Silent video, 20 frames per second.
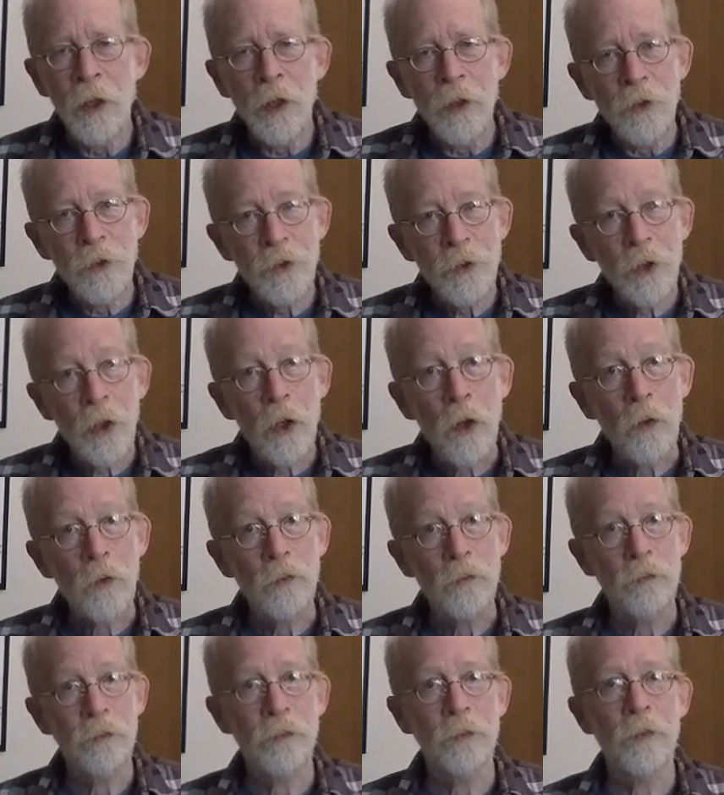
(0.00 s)
So,
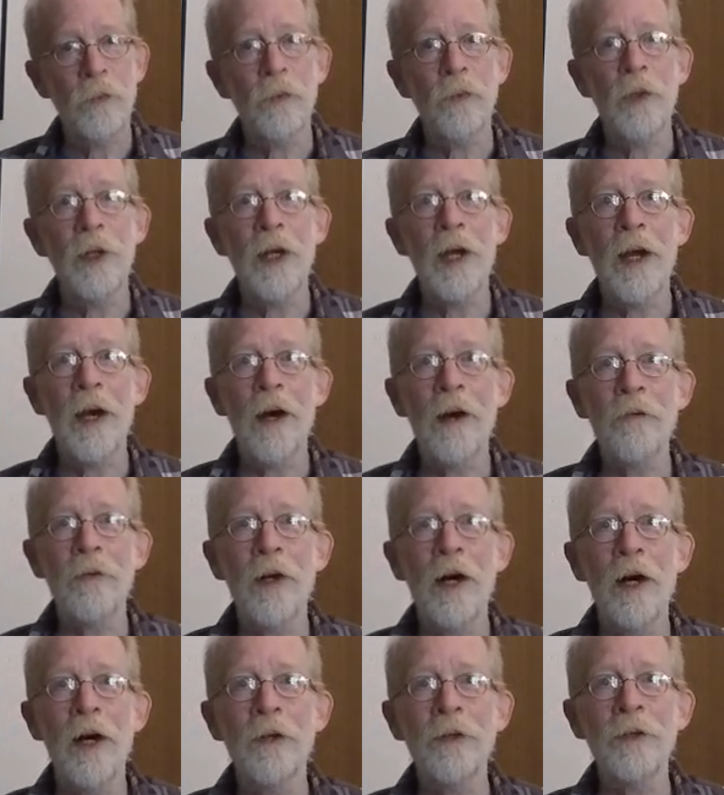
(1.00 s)
we have
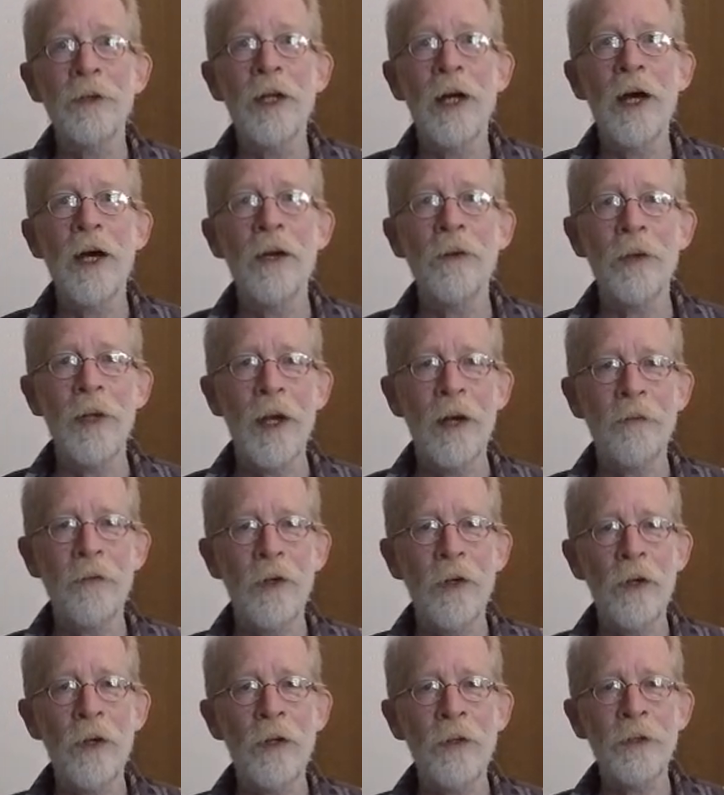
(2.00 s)
Adonai, we have
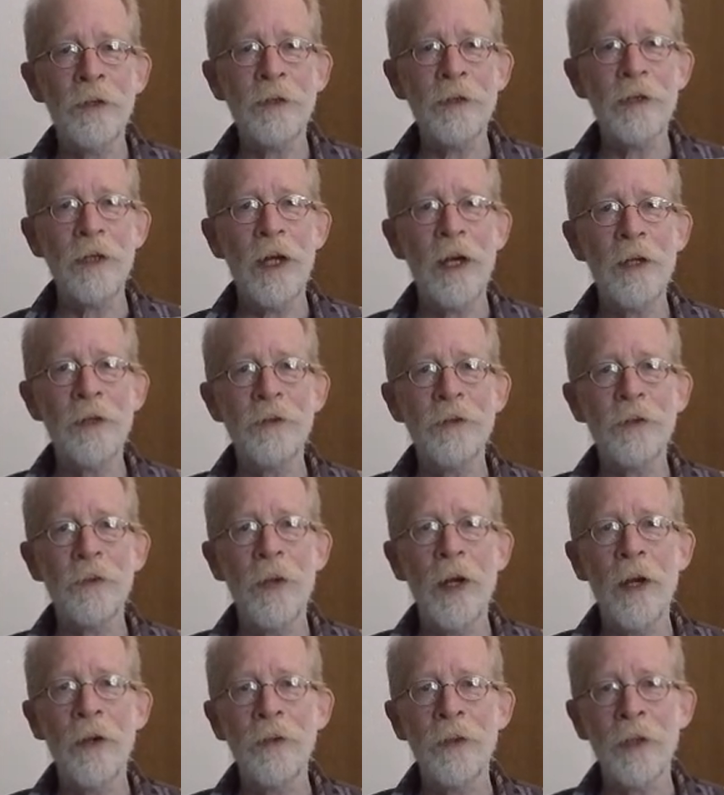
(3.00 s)
all this light
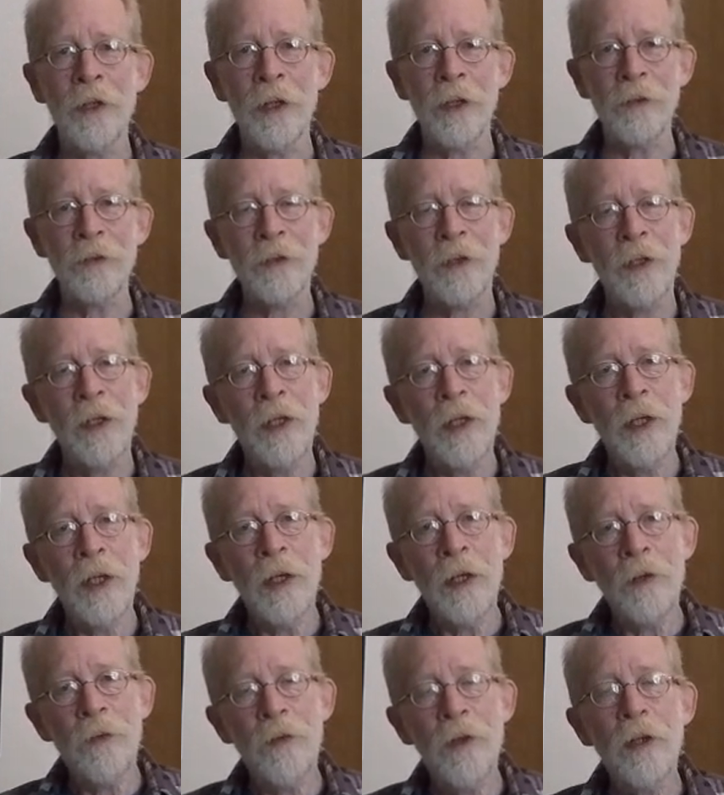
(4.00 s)
surrounding us.
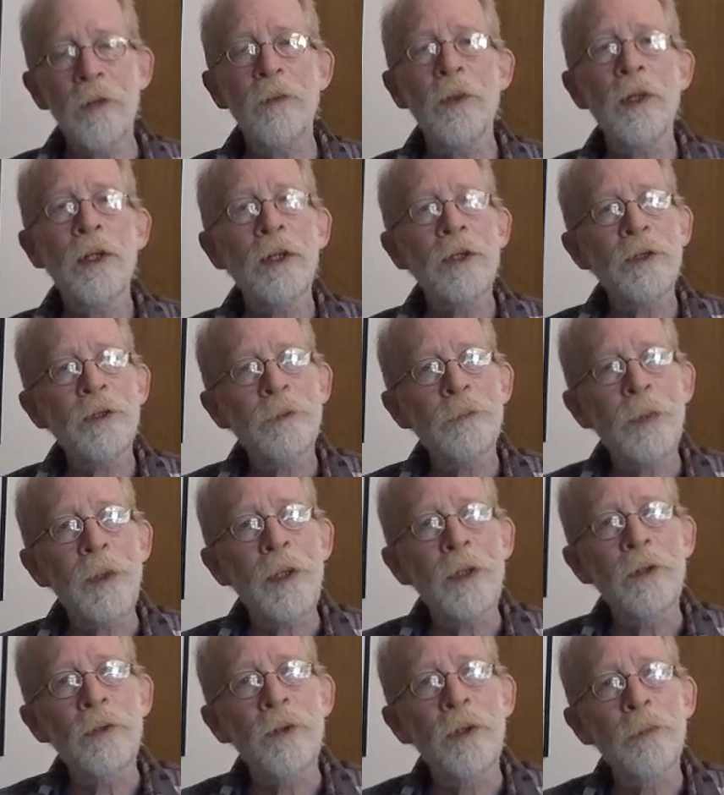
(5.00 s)
Then we're going to
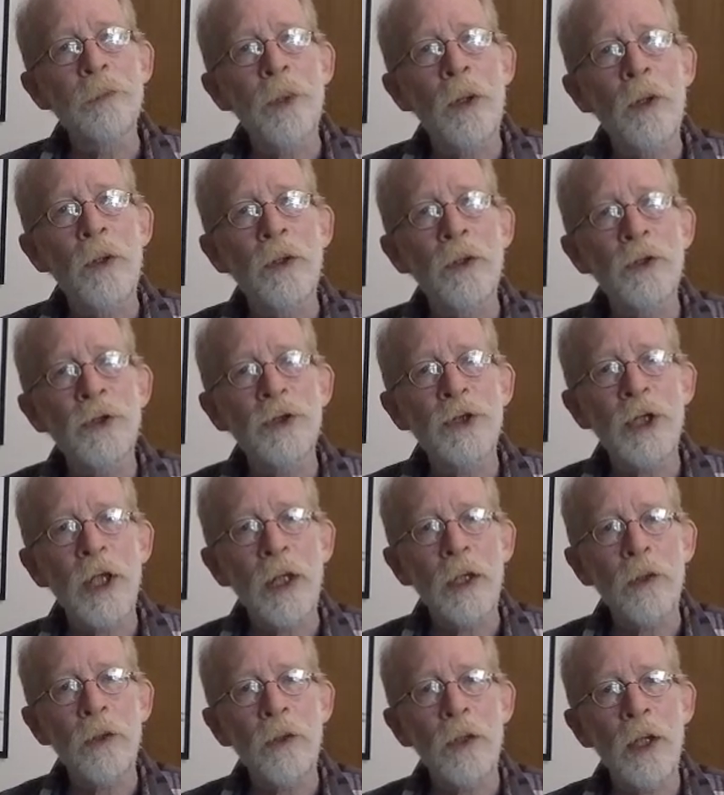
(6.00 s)
speak the Ribbono Shel
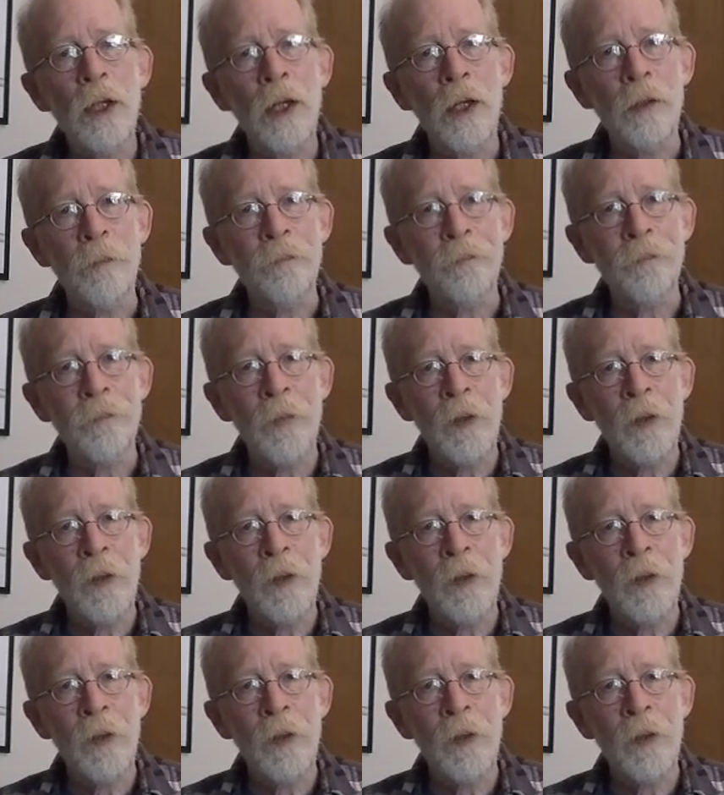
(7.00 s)
Olam.